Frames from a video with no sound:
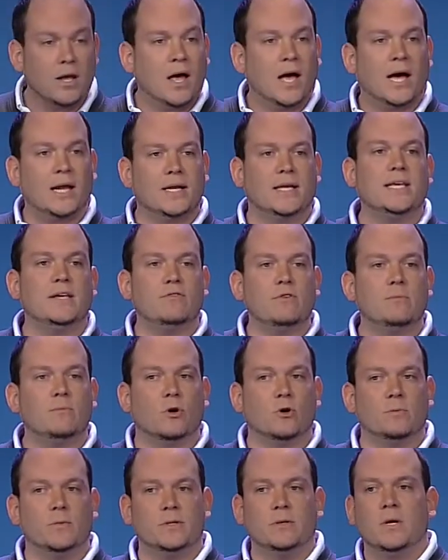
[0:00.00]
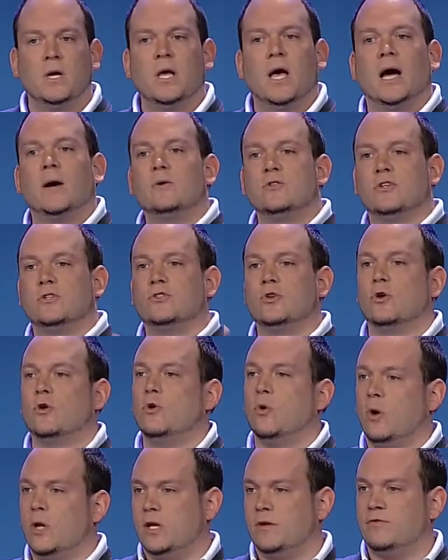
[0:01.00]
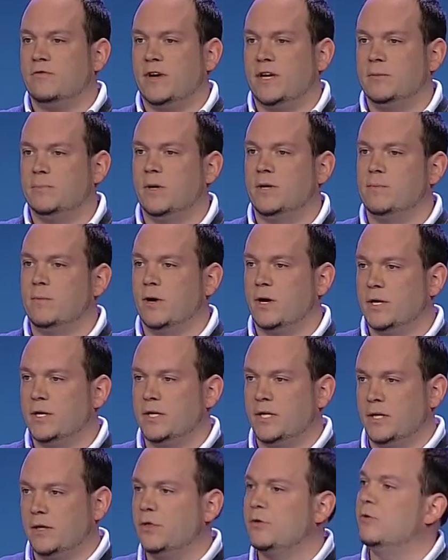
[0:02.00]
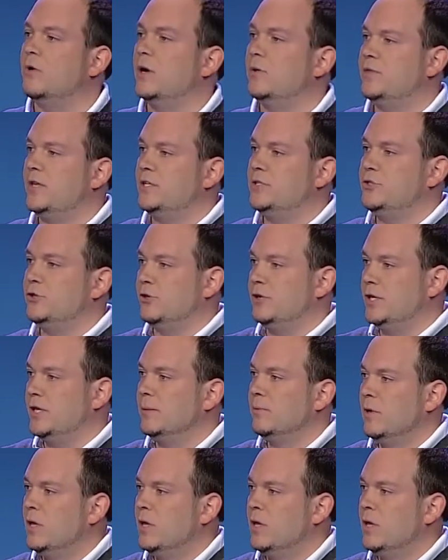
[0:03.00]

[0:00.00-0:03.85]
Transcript: At a given moment, I was also qualified by marketing throughout that journey.